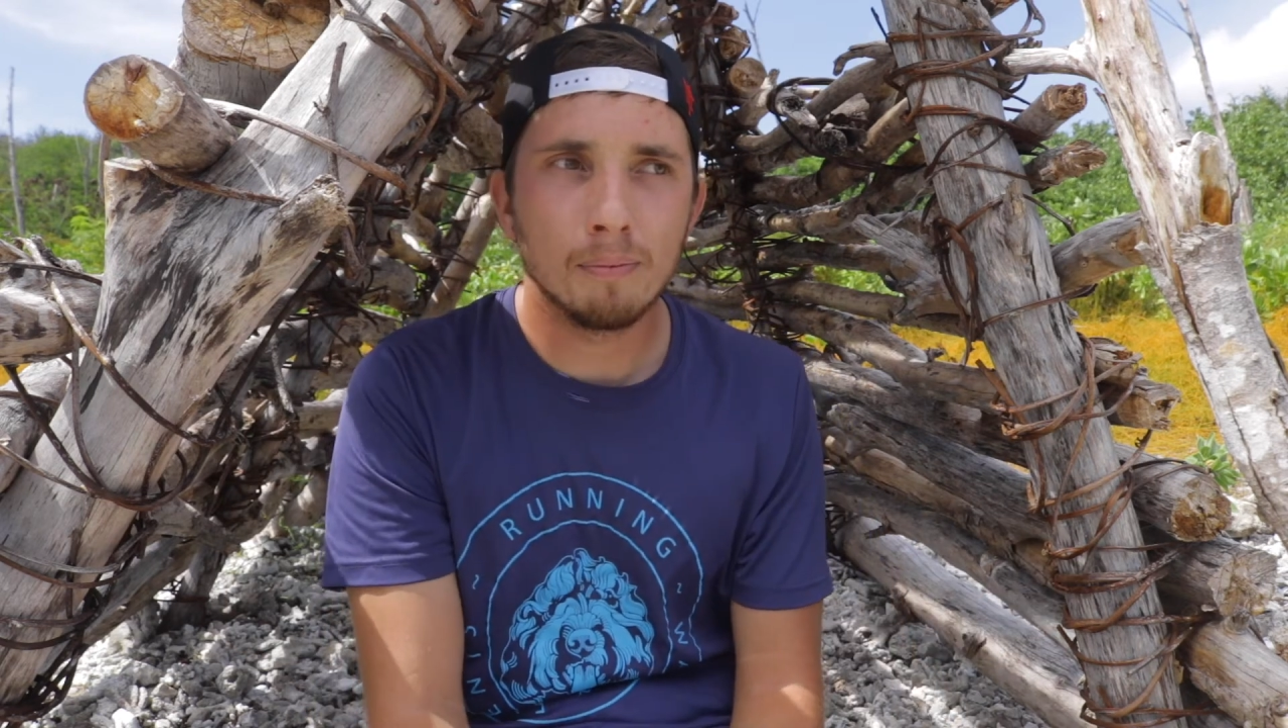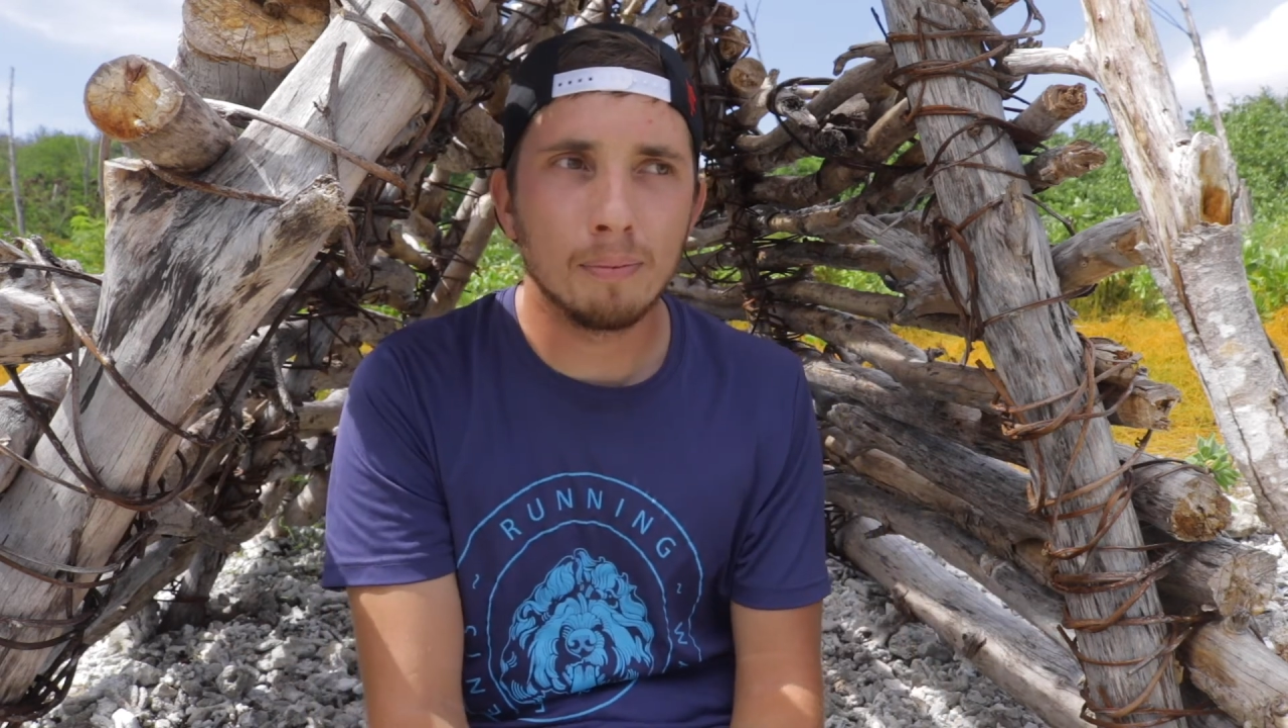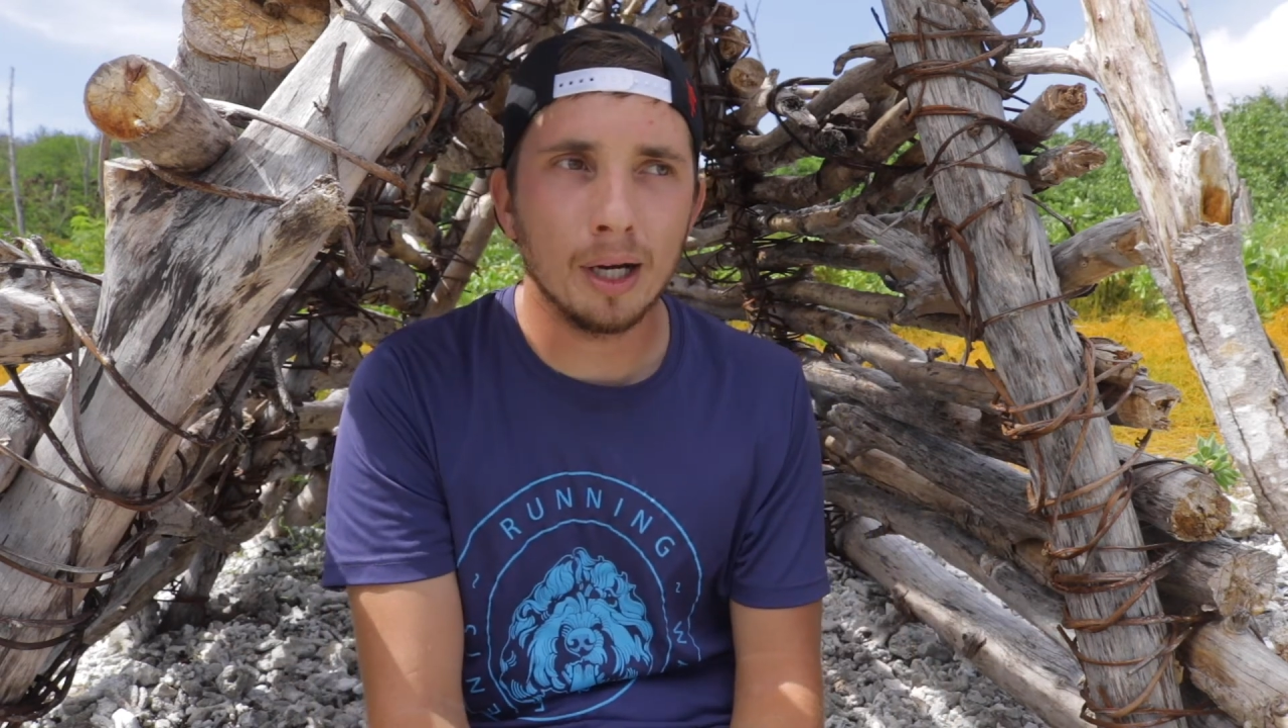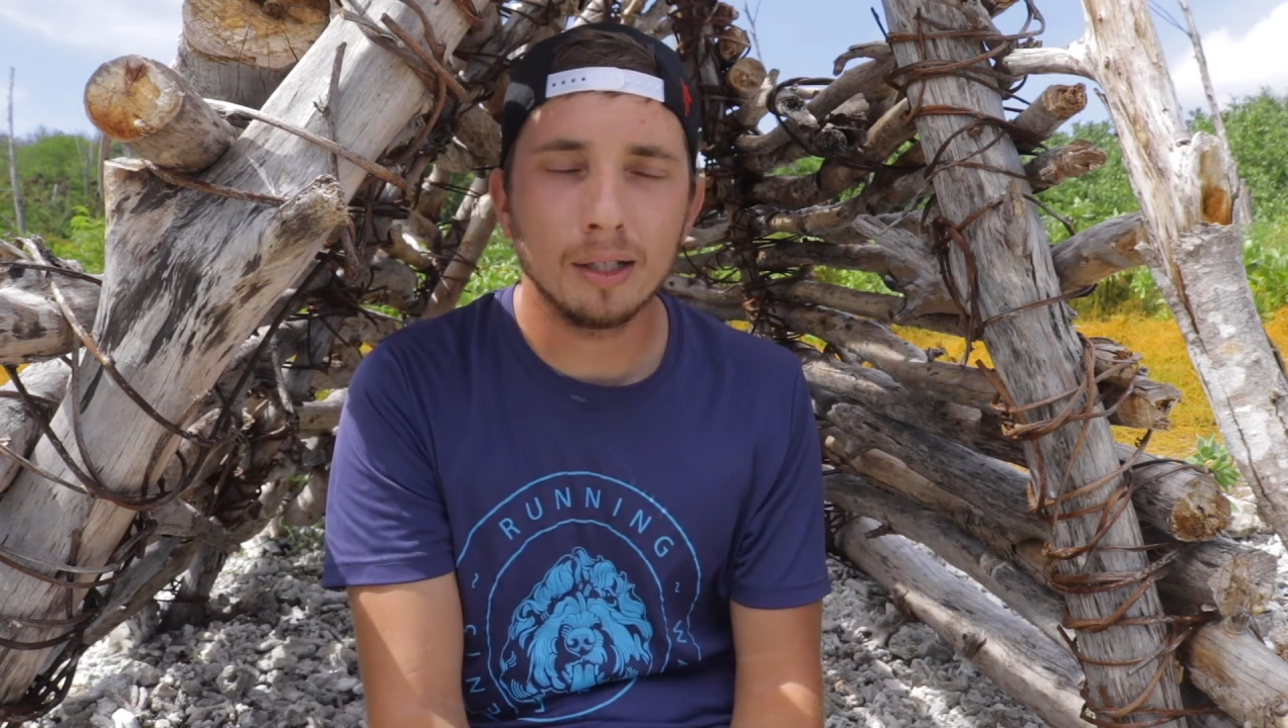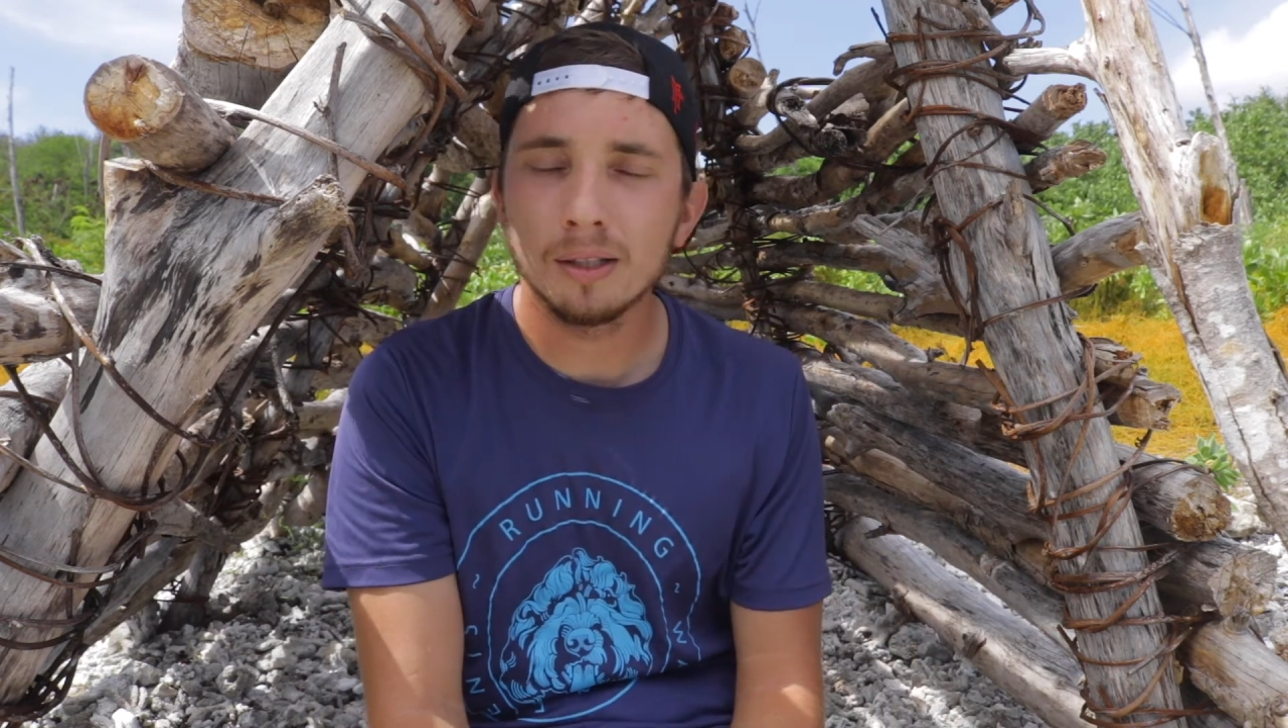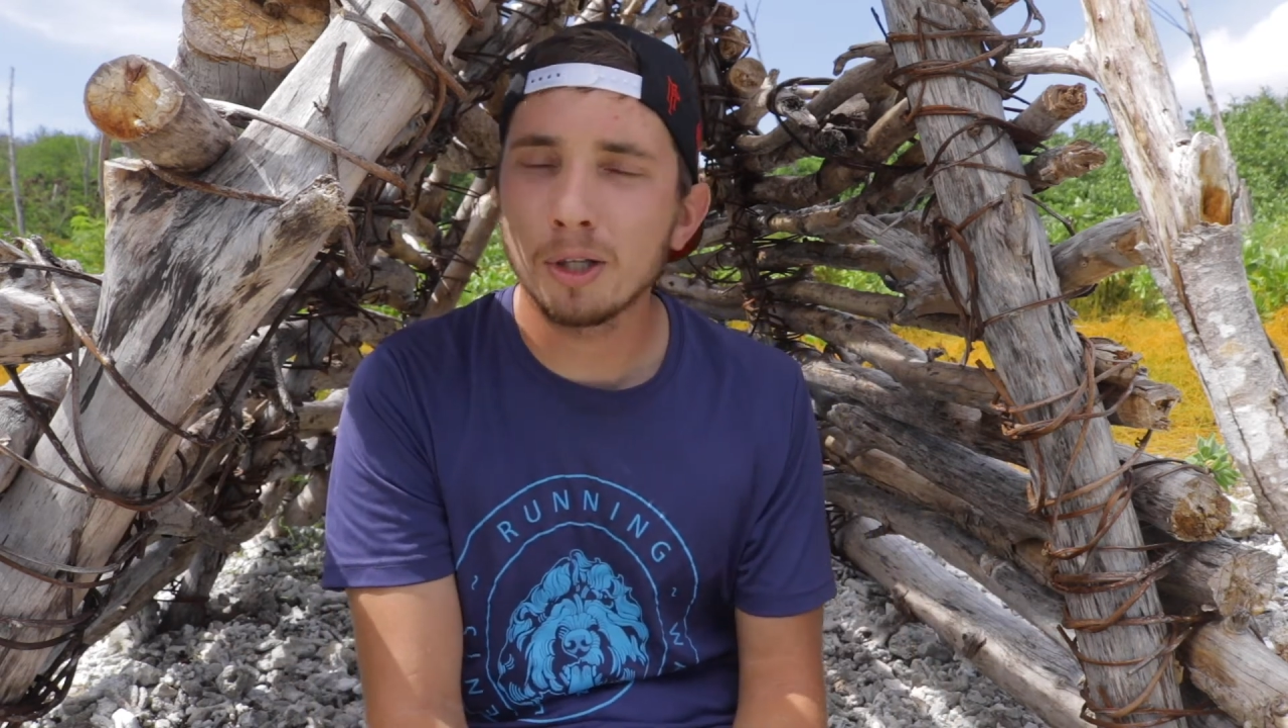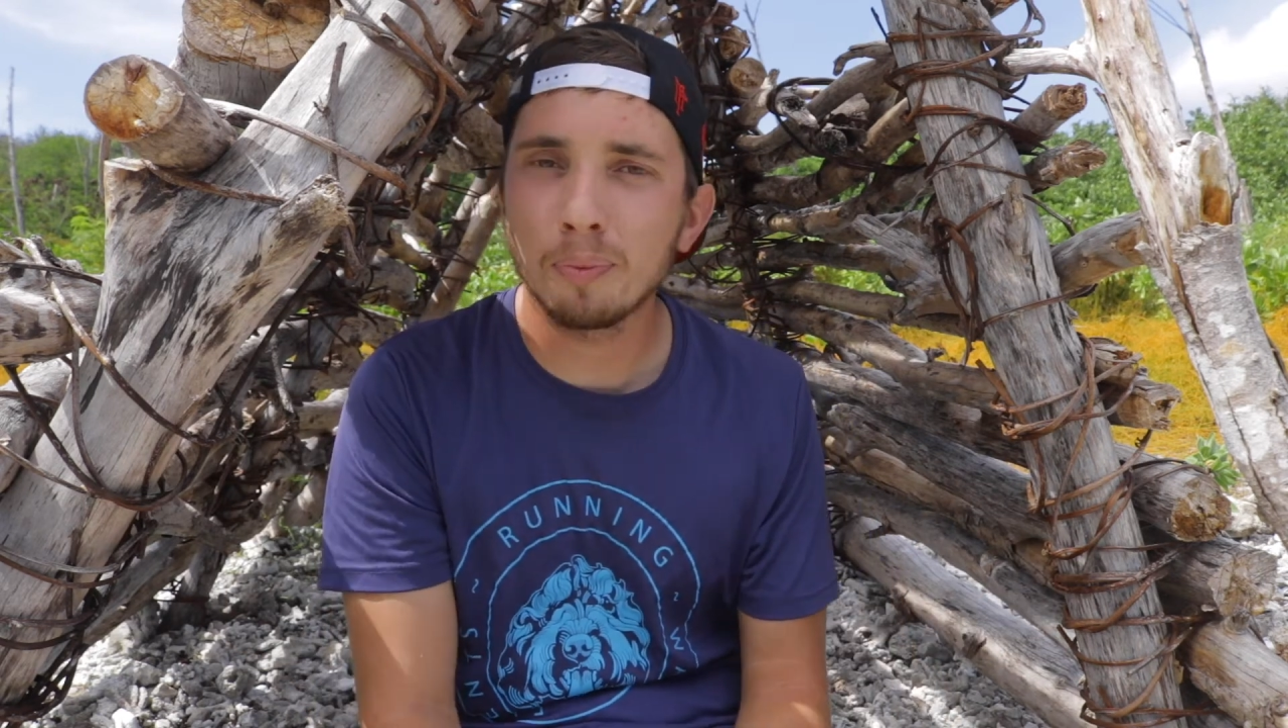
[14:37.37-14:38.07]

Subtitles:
But the